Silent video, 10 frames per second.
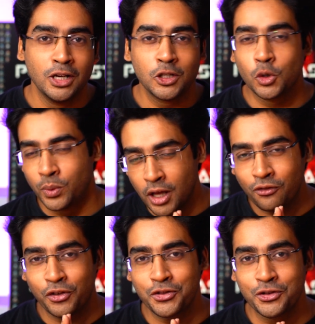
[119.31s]
So
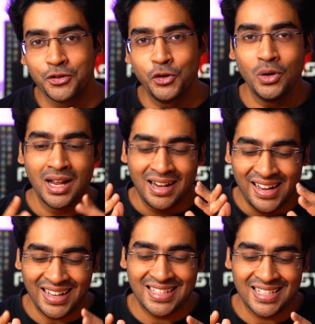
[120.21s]
without further ado,
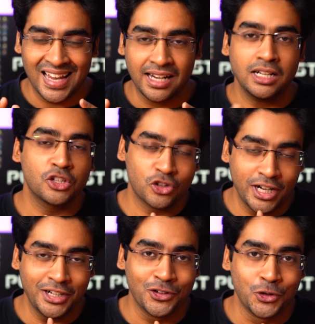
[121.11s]
let's get
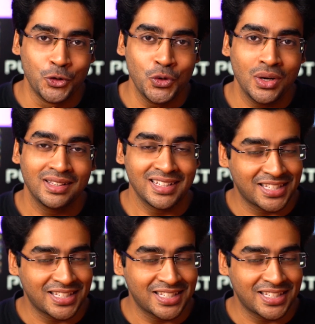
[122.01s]
straight into the